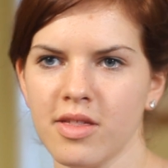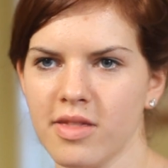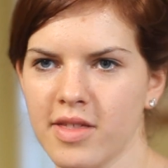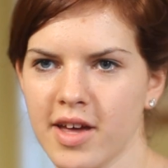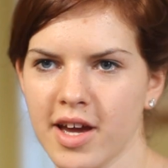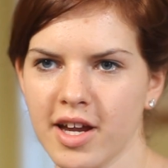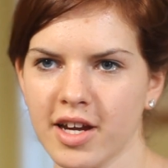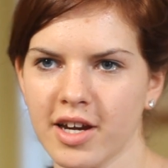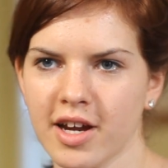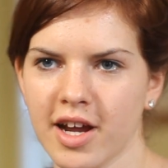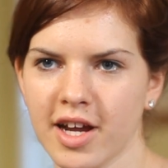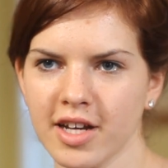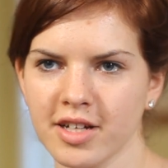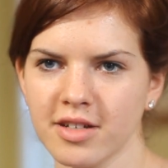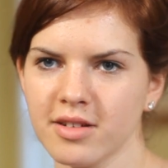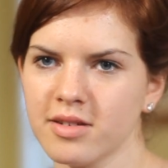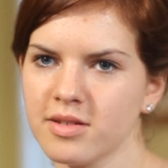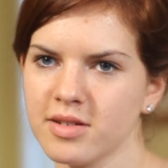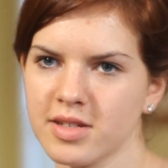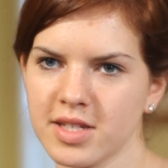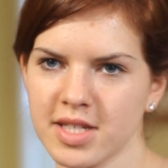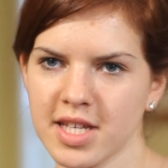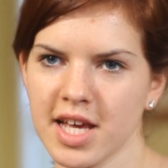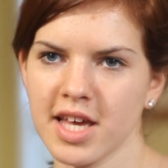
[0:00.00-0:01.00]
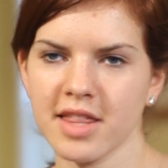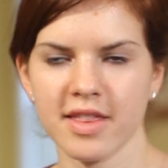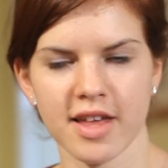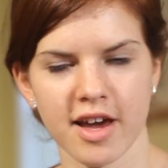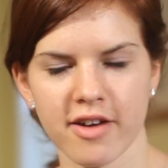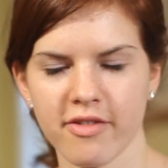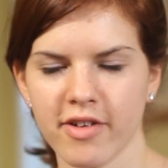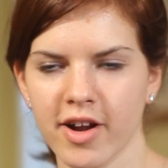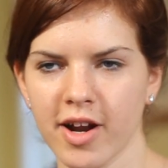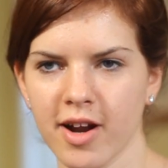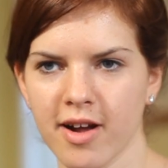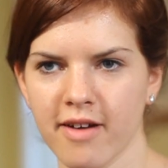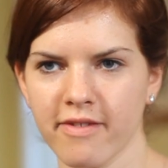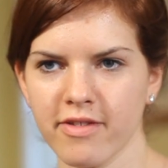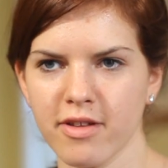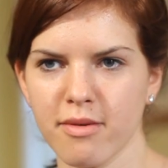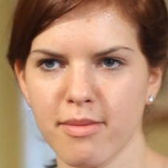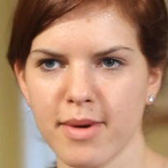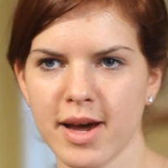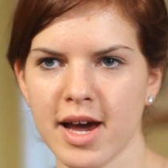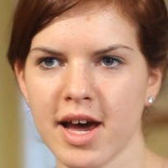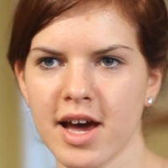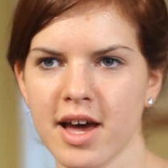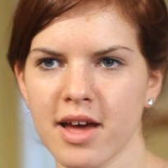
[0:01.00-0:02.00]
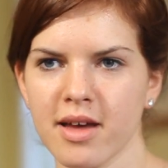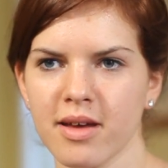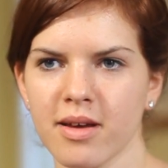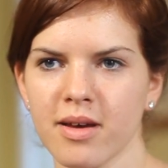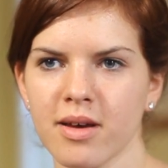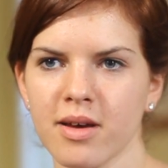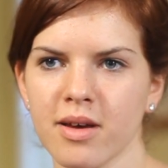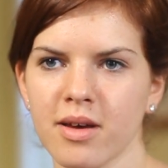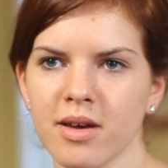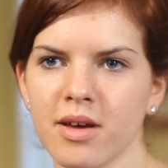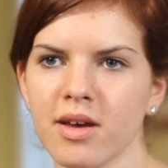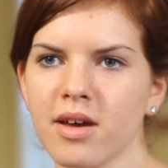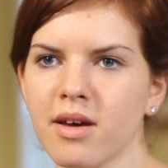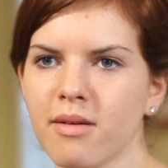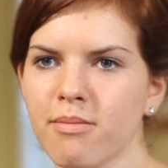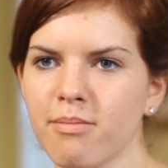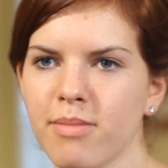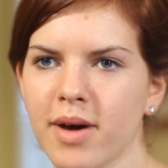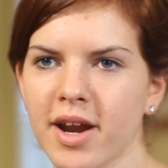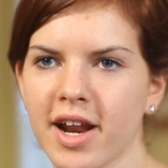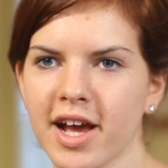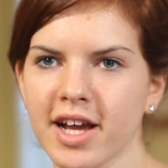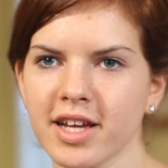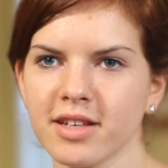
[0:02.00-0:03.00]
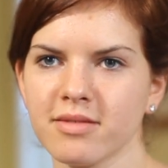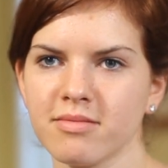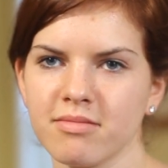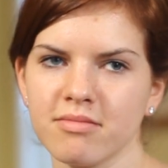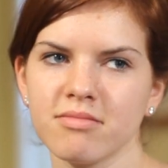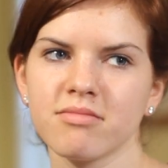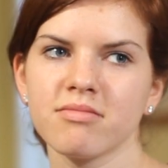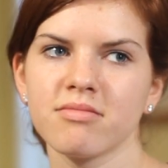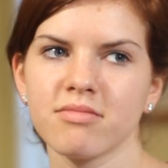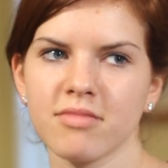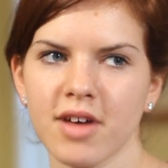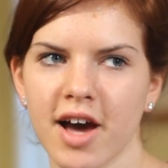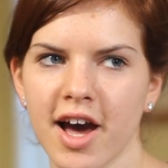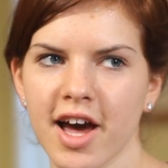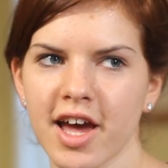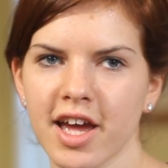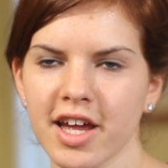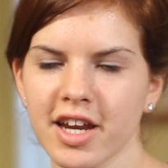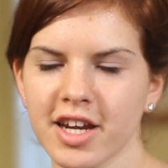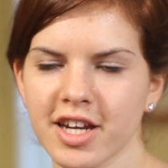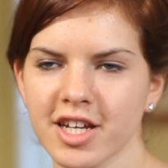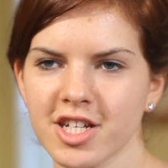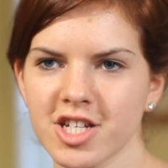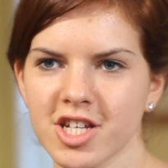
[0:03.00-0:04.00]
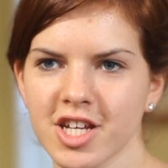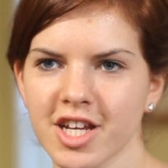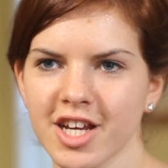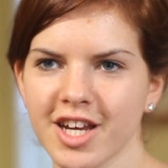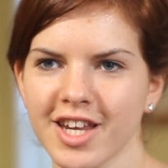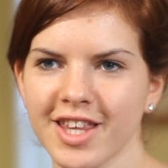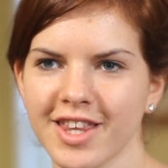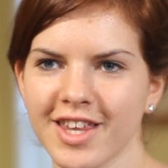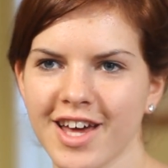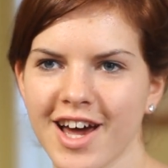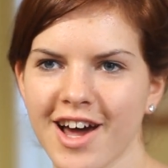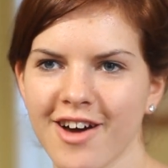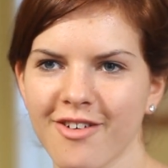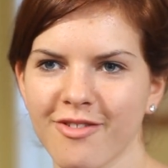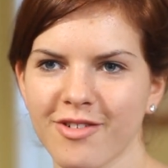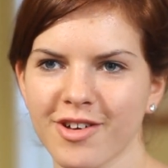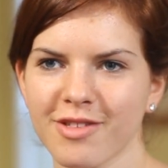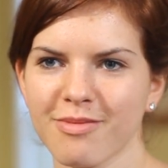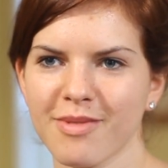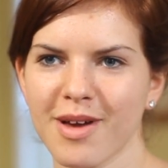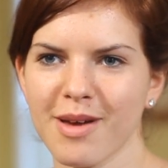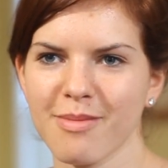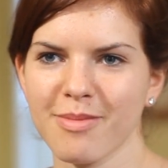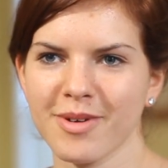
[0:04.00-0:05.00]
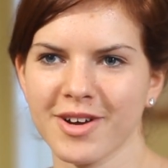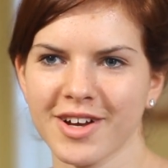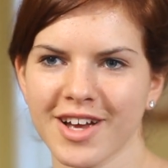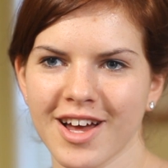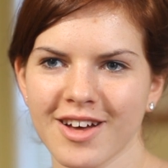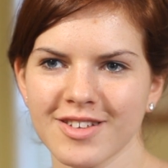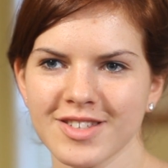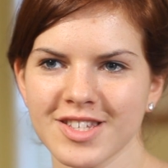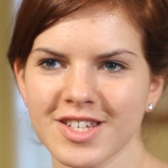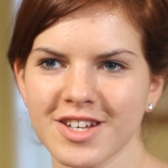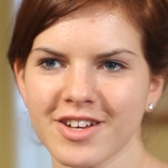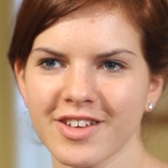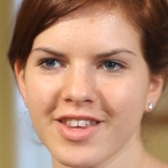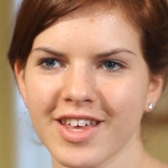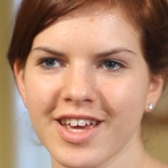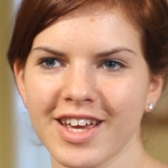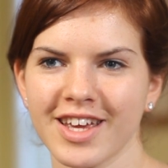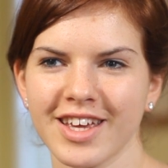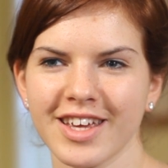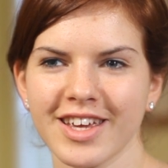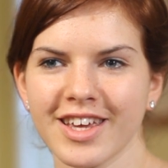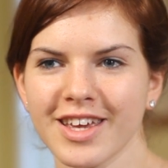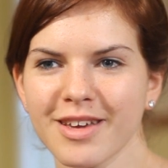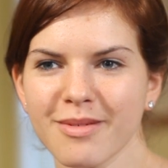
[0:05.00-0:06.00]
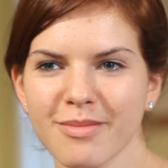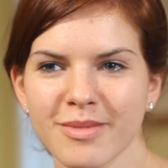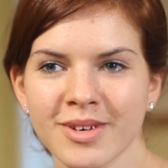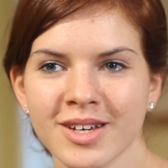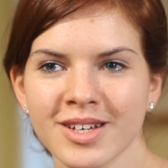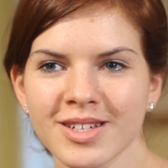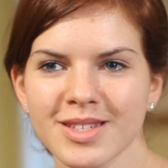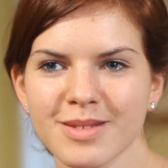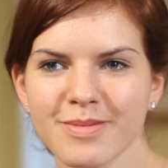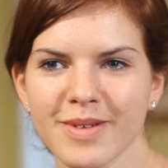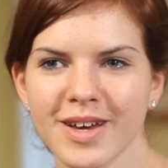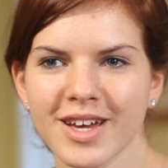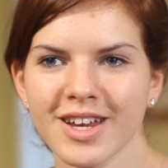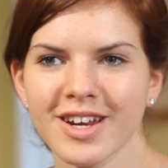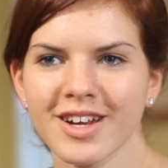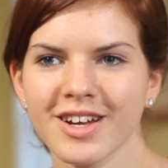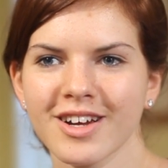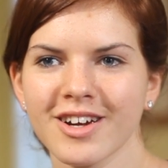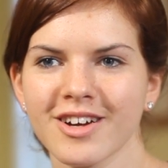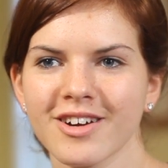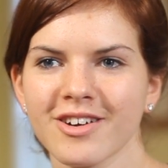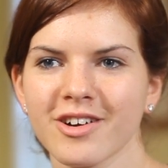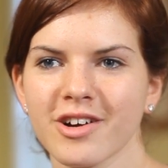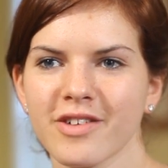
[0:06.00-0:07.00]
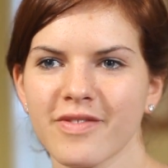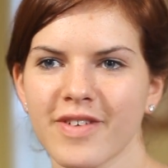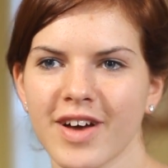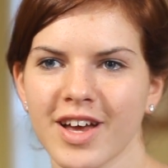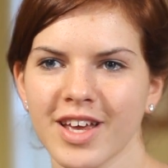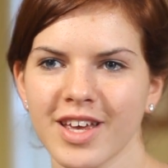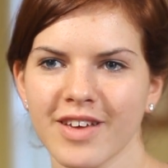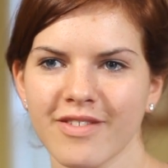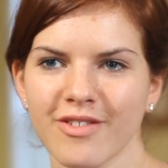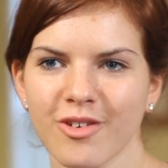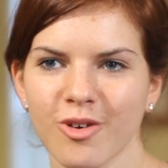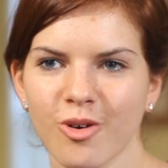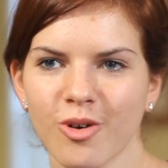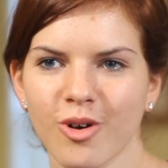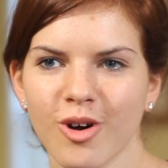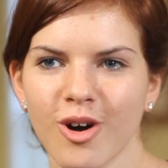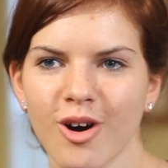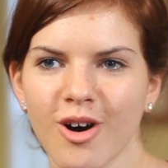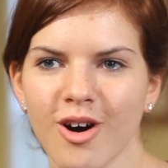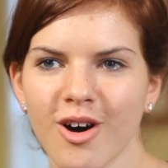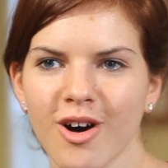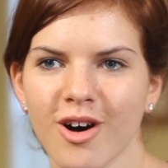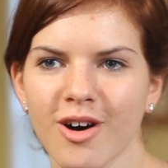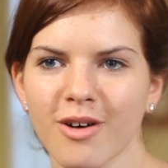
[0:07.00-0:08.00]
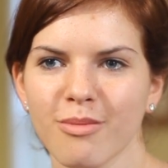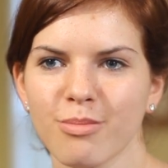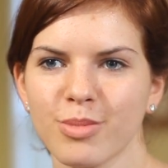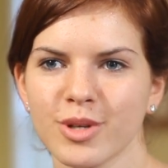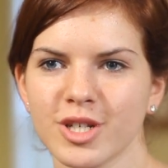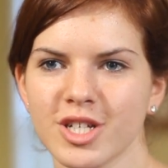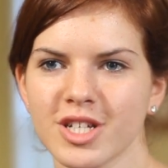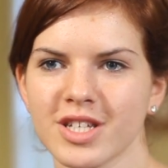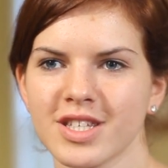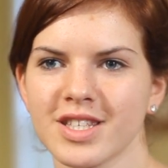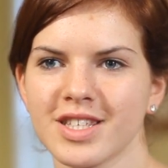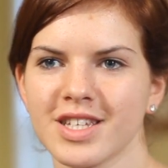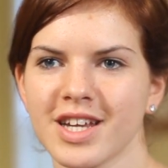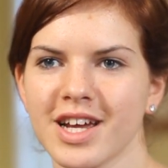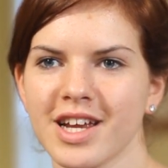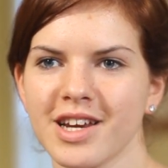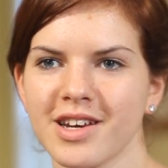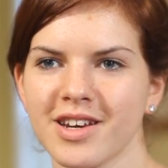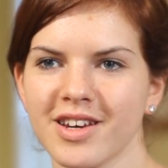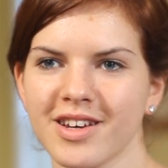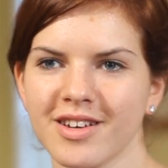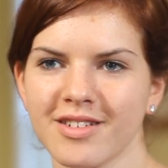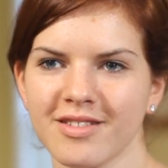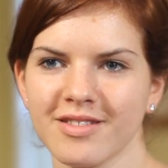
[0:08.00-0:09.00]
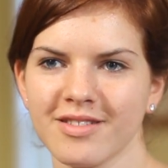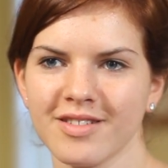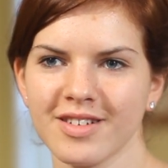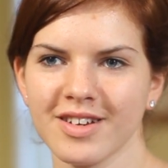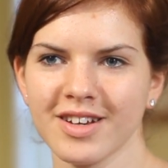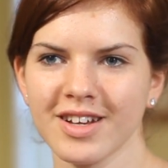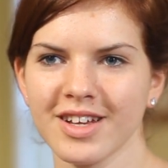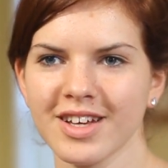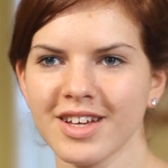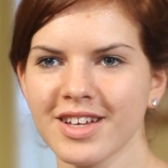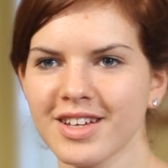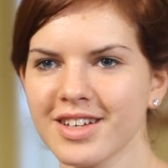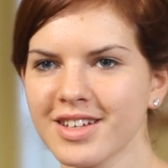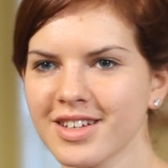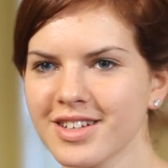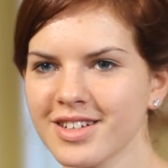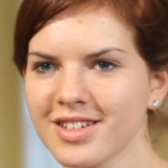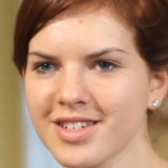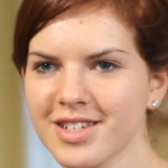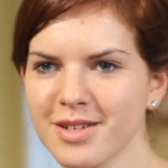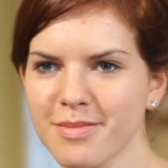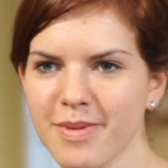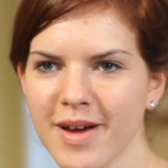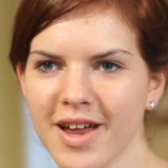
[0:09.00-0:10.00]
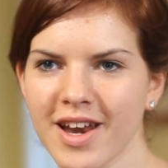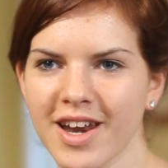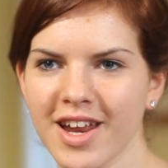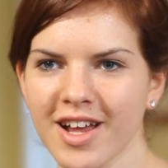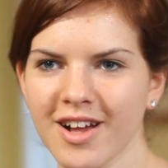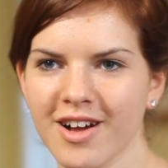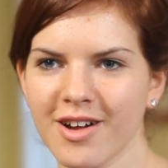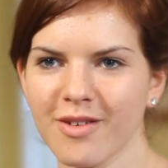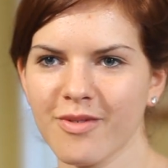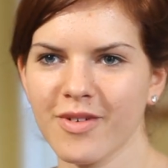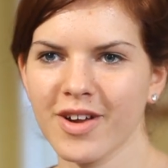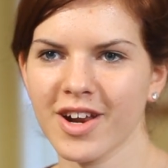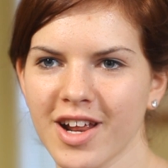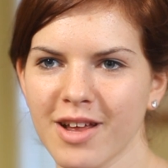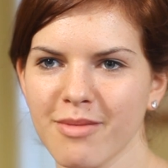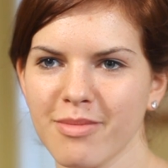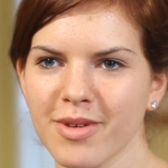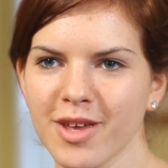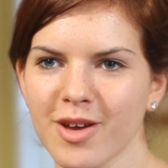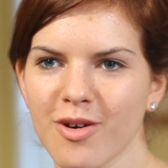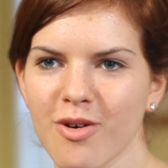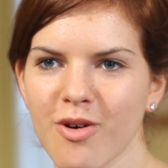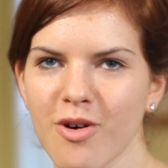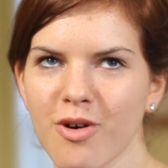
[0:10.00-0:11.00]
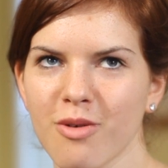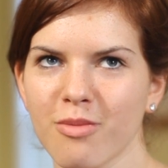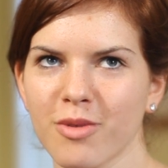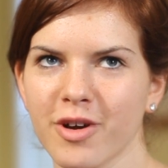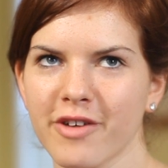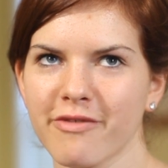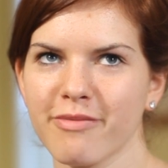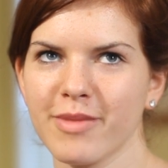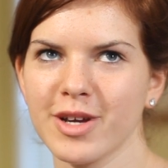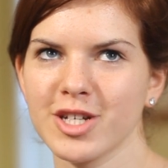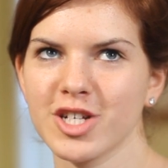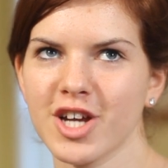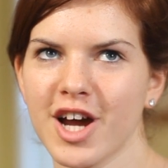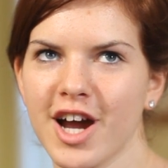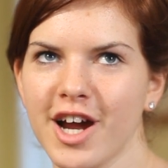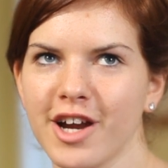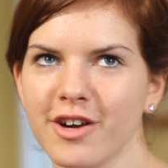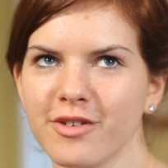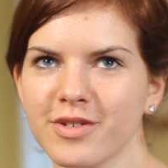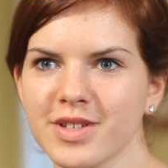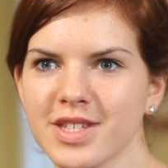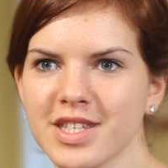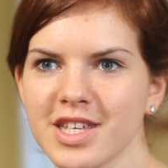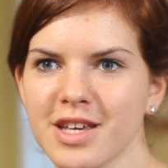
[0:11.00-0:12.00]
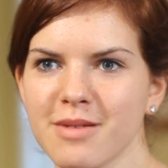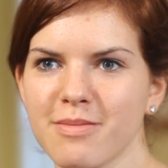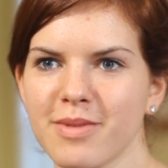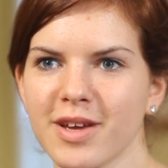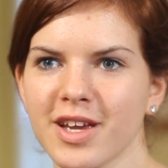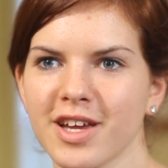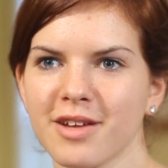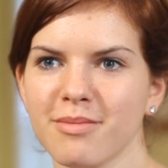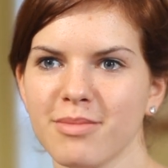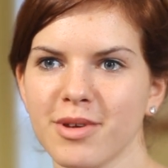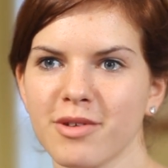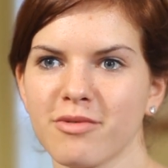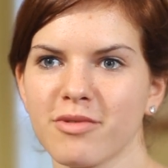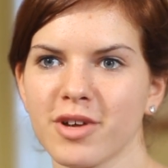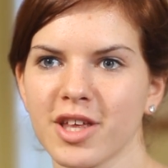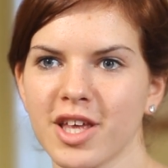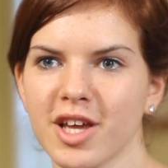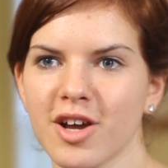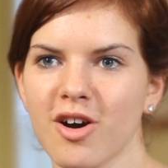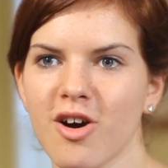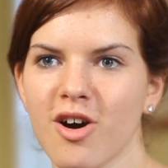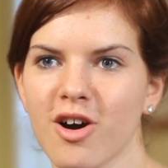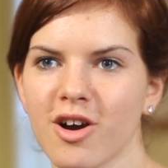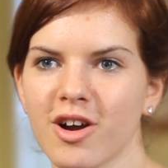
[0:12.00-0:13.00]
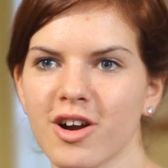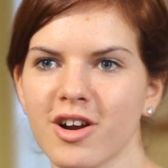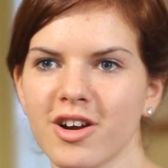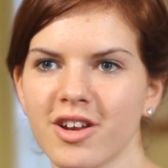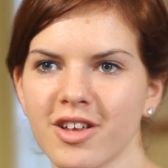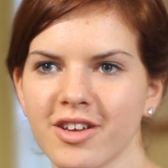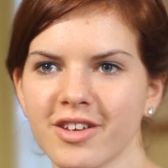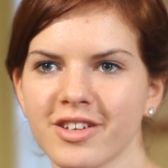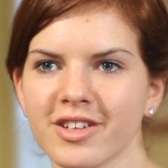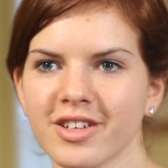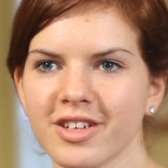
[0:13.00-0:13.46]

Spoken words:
then I'd say that right off the bat. But I initiated that with my peer counselor, like email's better, or if I give you a call, but just depending on I'd be home or if my child was sleeping, it'd be really hard.